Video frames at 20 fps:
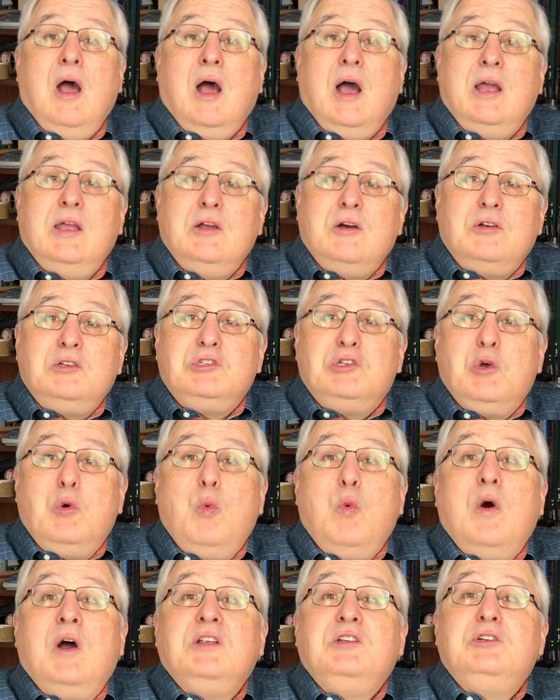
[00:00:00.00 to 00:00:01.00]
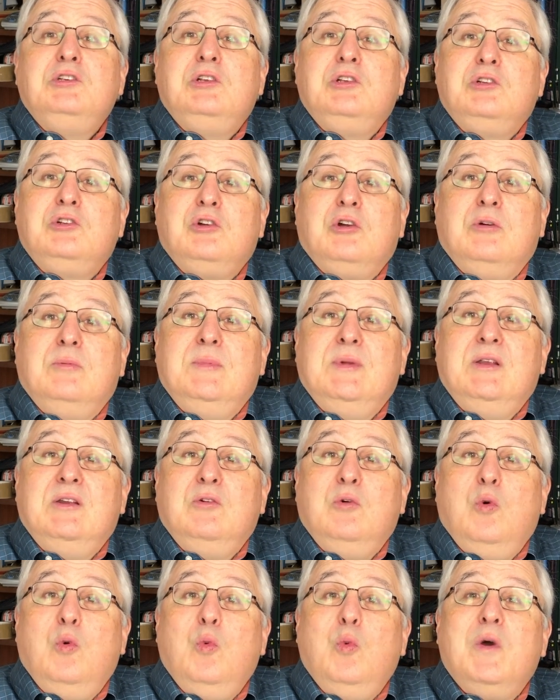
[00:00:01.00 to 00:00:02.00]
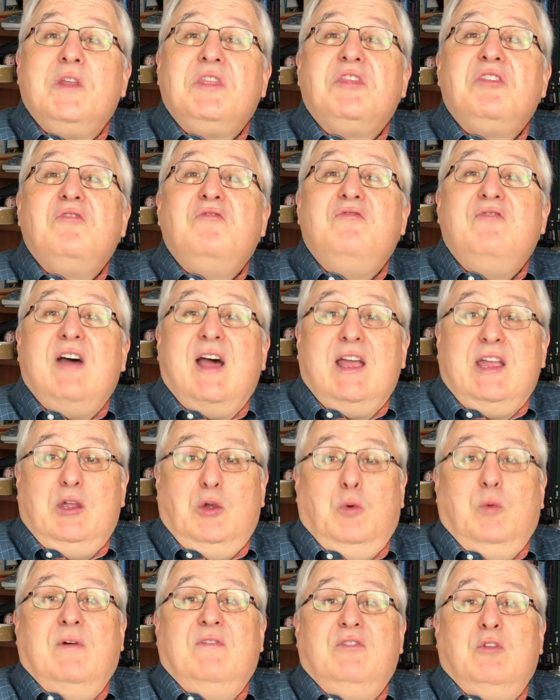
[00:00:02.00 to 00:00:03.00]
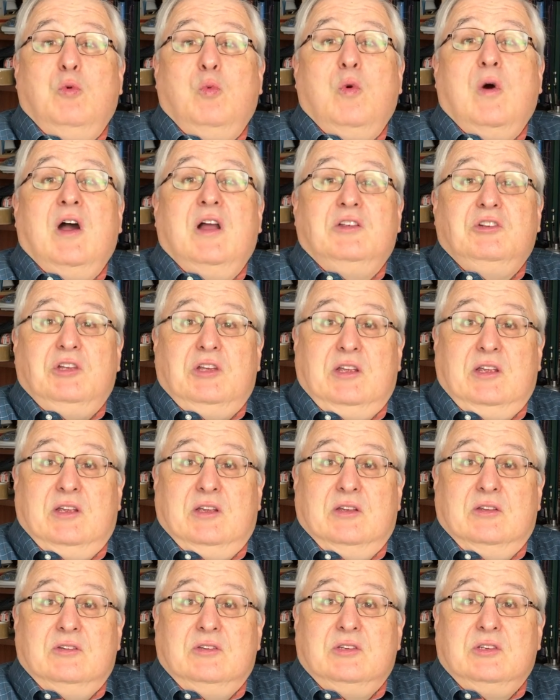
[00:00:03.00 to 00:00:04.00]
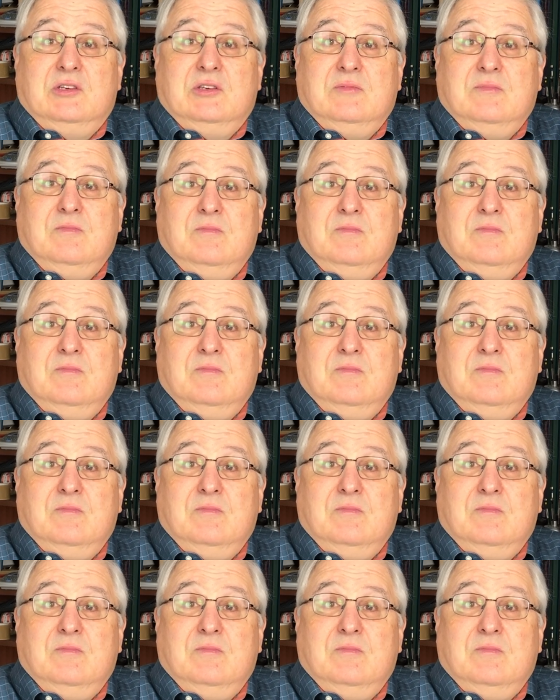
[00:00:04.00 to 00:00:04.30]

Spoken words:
I also want to determine what the value of the watch is.